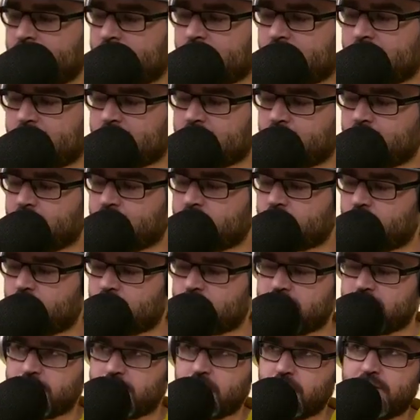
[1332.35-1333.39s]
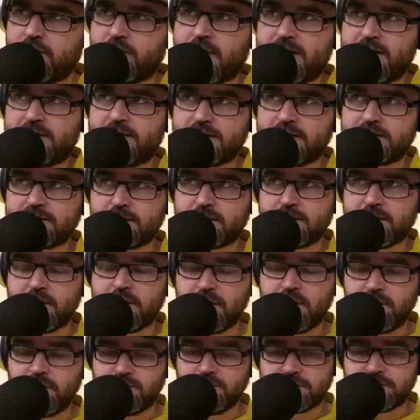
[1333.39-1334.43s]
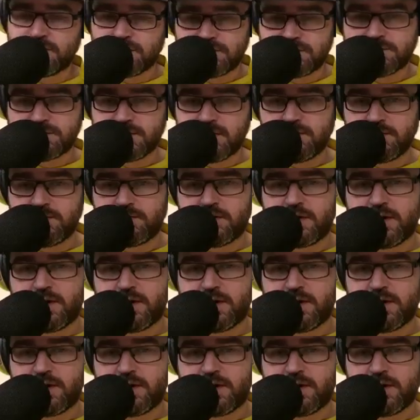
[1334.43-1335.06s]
Um, we, we're going to move on to some of the losers now.